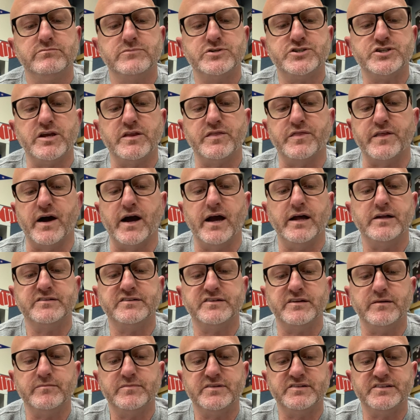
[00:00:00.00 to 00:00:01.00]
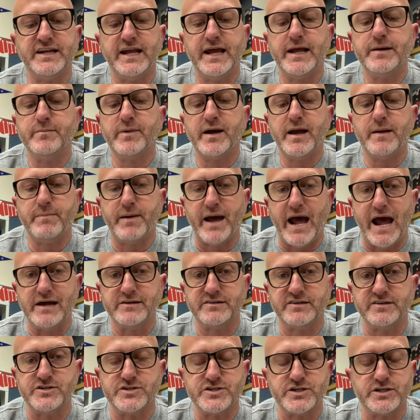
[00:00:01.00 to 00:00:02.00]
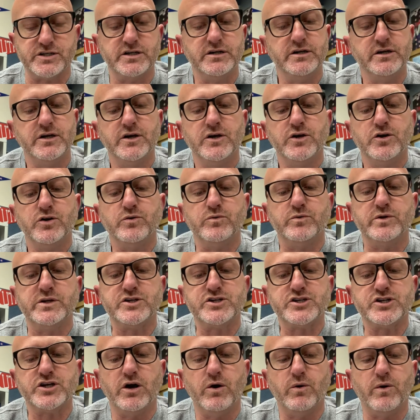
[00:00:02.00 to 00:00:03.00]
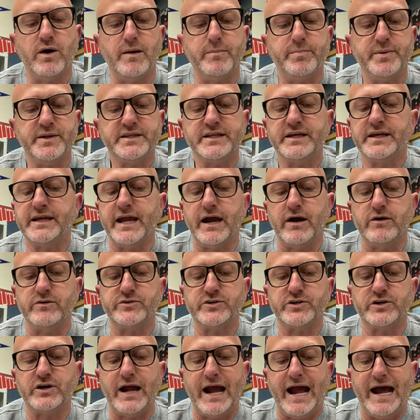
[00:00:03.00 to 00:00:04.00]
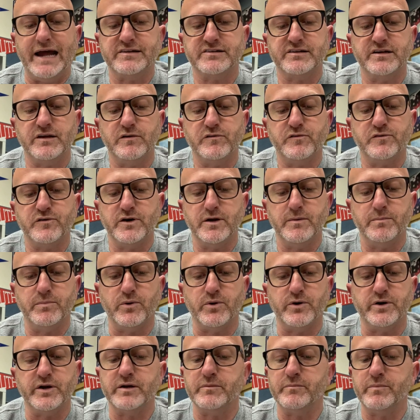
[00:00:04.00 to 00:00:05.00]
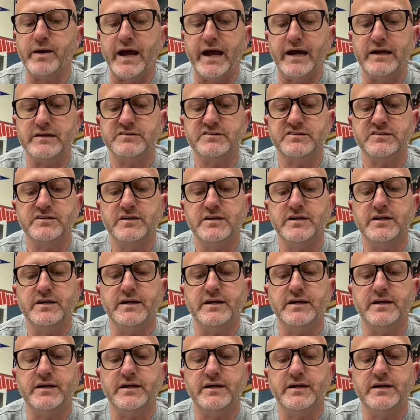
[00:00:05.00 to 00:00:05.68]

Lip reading: she thought, some standby passenger would show up at the counter asking for a boarding pass,